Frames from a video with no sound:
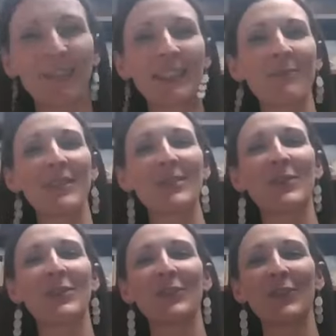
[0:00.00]
for something
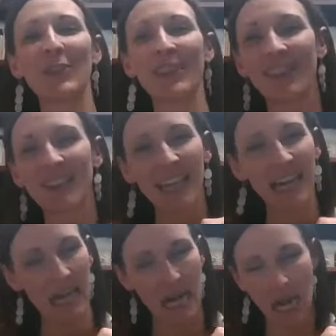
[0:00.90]
beautiful, and there's like
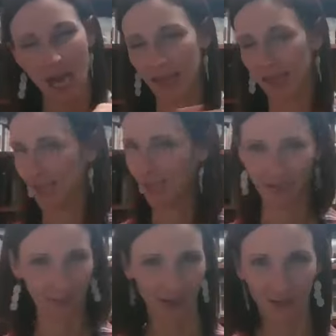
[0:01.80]
nothing in
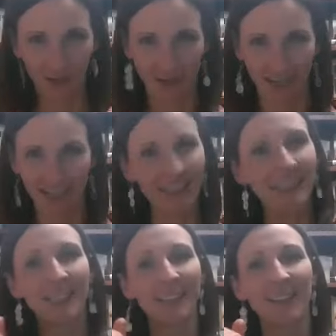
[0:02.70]
Western Kansas to